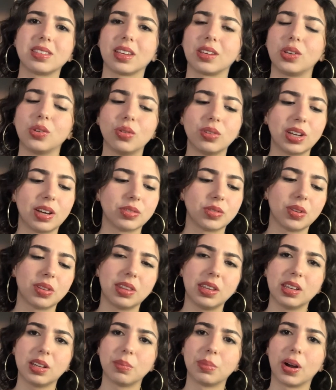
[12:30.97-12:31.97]
Like you don't have to
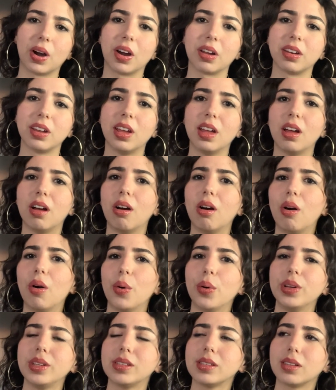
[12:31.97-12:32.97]
think about,
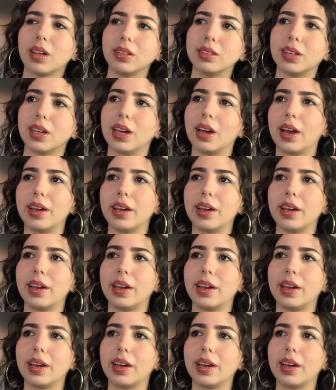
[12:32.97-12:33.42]
oh, it's Sunday,